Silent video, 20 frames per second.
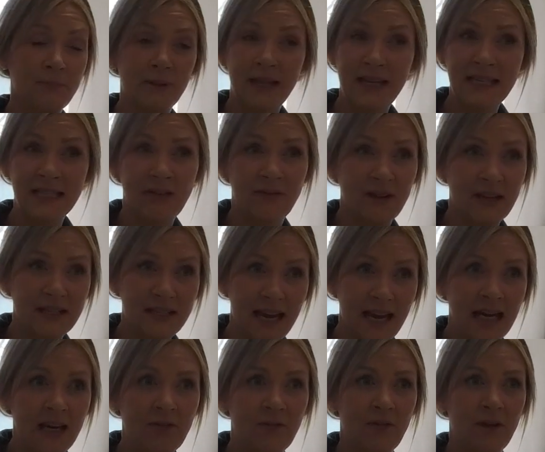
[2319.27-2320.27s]
Please, if there's
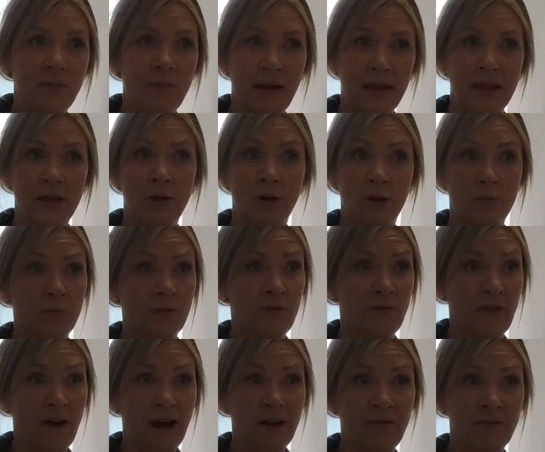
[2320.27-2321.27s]
any feedback that you can
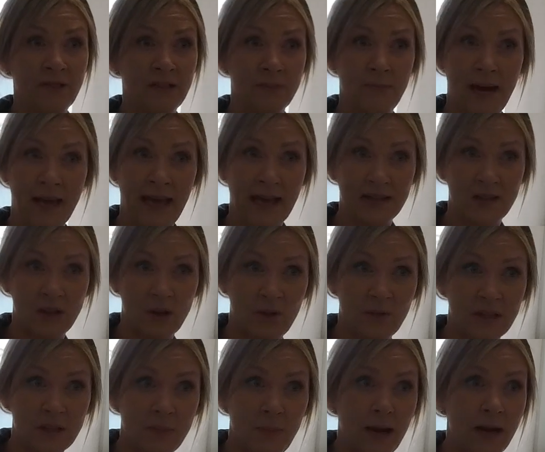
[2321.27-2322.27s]
provide to make our
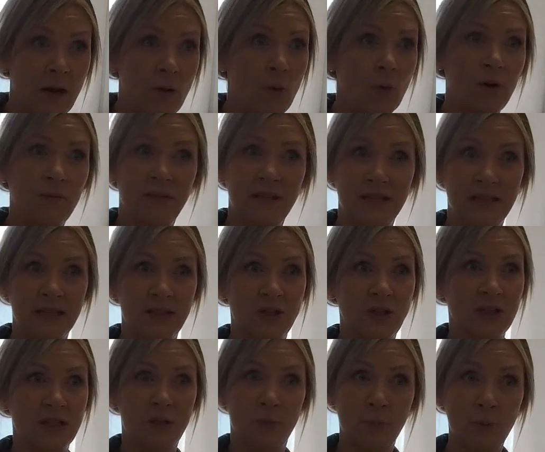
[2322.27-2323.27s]
service better, or if this is
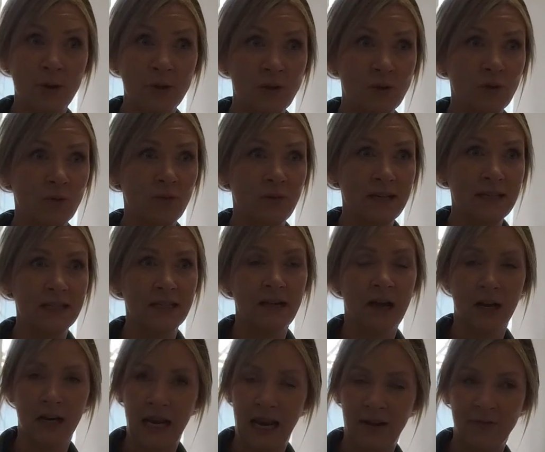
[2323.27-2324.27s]
just a personal reason,
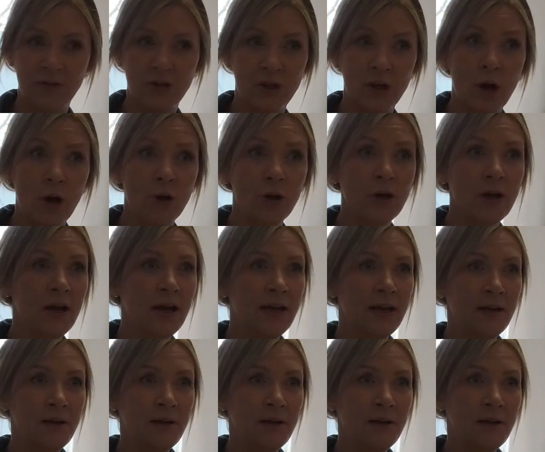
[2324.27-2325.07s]
I'd love to know.